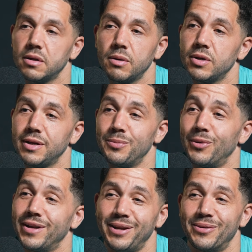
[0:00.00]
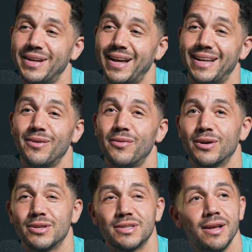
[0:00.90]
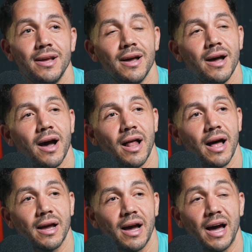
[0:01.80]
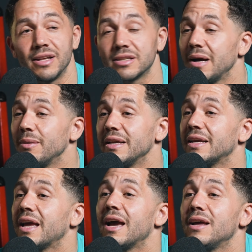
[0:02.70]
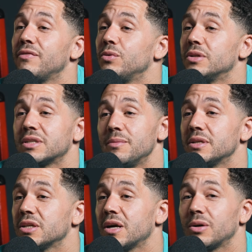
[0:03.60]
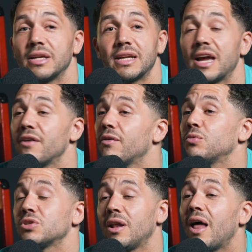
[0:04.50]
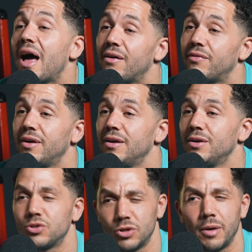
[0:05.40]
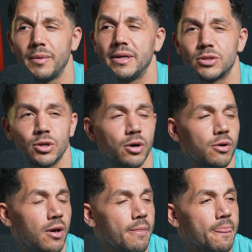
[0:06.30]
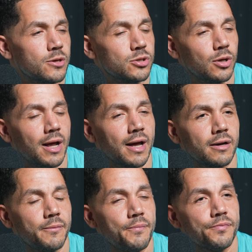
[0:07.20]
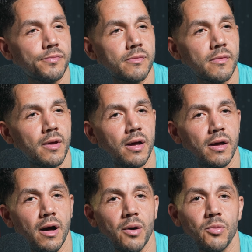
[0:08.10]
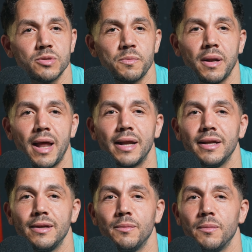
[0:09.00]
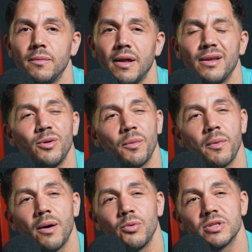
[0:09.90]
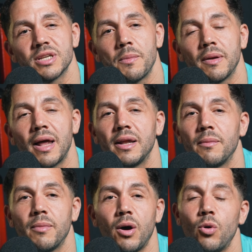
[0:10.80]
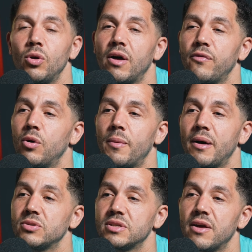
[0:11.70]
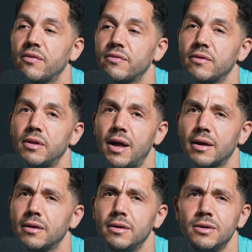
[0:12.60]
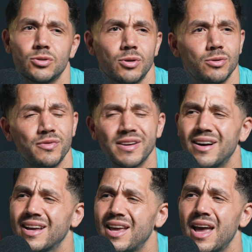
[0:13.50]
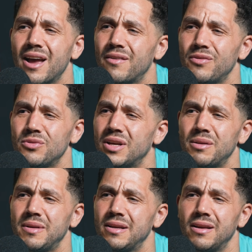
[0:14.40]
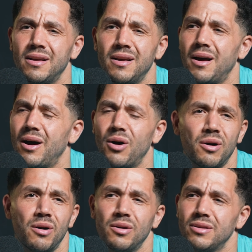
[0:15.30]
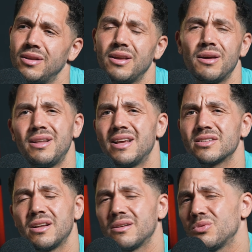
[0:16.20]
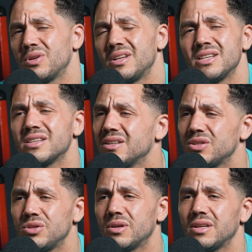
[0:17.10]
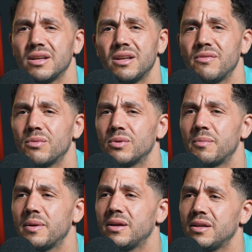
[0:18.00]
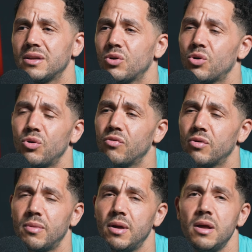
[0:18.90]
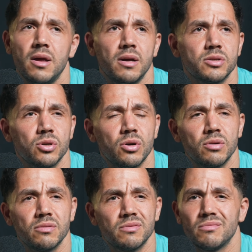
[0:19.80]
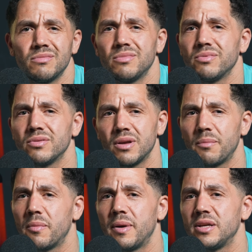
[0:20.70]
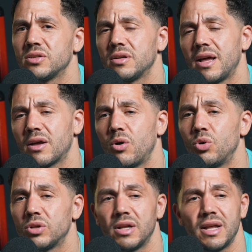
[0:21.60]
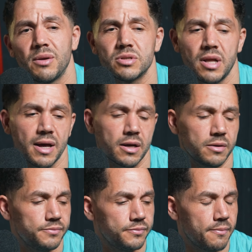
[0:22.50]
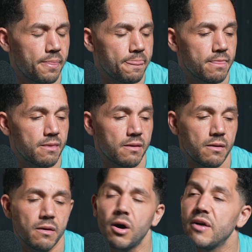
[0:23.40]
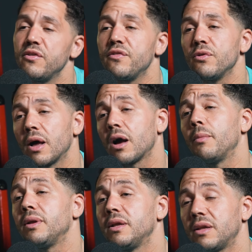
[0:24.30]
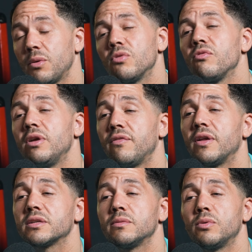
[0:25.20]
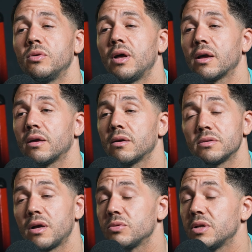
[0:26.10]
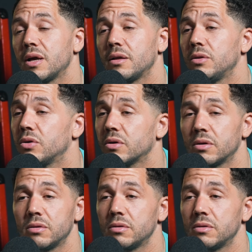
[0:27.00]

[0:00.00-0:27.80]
that went in one ear and out the other, because at the time, I didn't care if you would have sent me to jail. I didn't care if I was alive. Do you know what I mean? So like, I was planning, like, not, I wouldn't say planning, but all I thought about was death. Like, so do you think I care if you're telling me, I weren't listening to you. I didn't even want to be in your courtroom. So, and probation, that order, they was like, oh, if you feel like coming in, they were really flexible. Like, because I was like, look,